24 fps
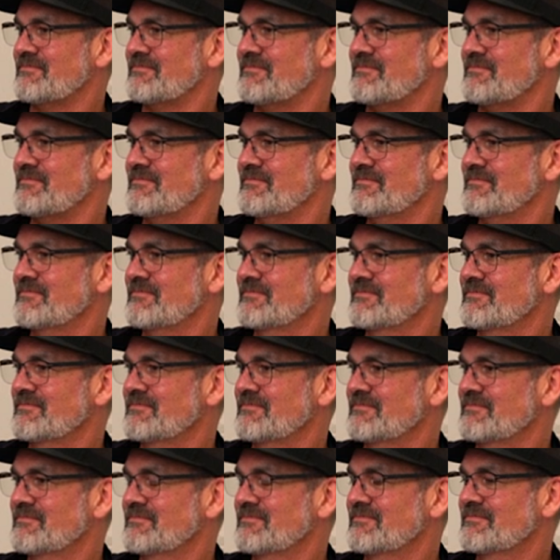
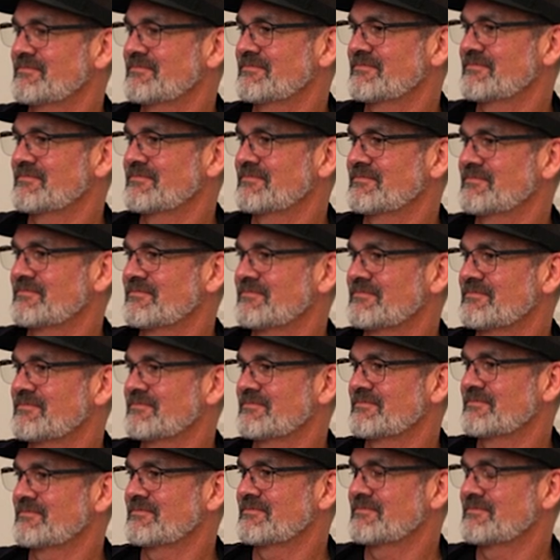
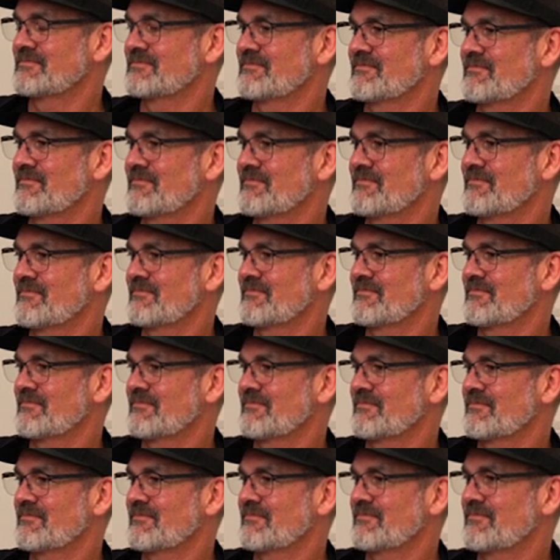
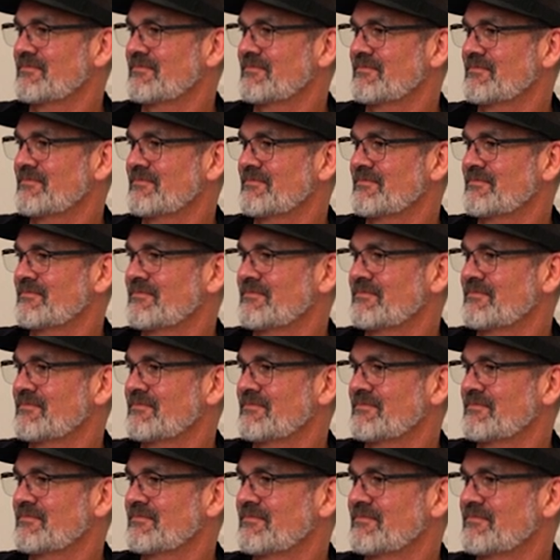
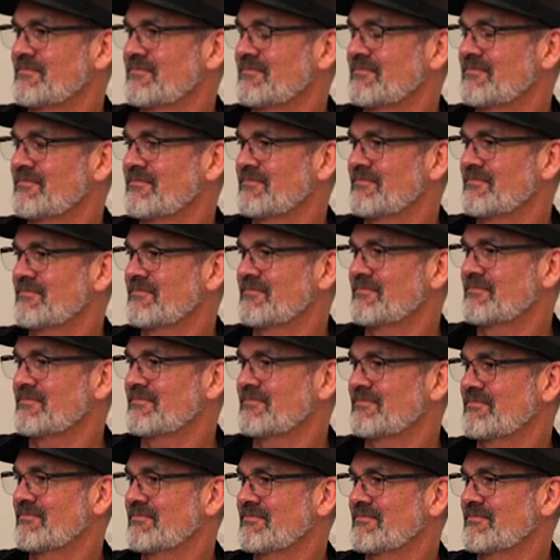
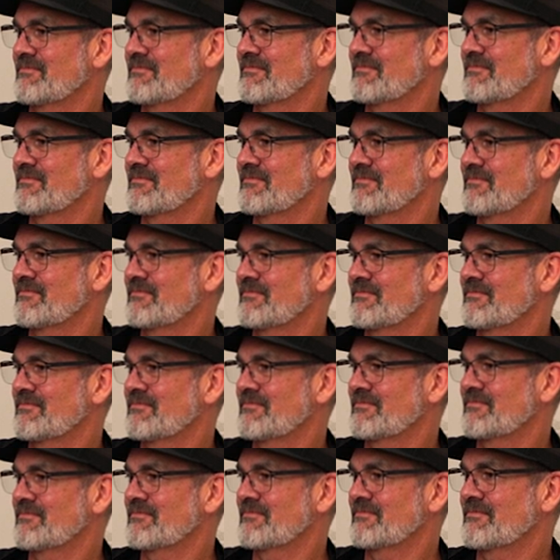
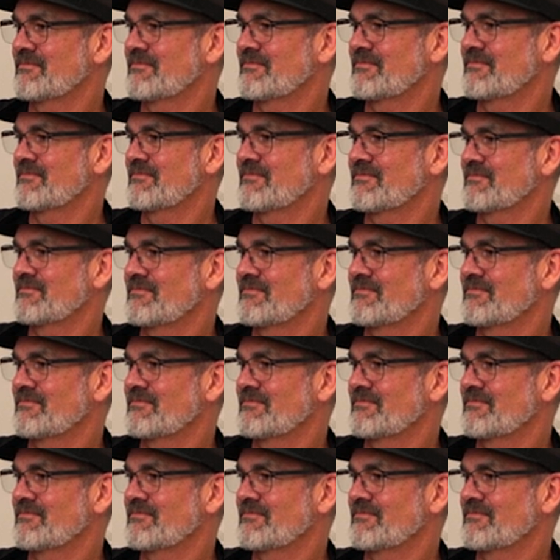No words are spoken by the person on screen.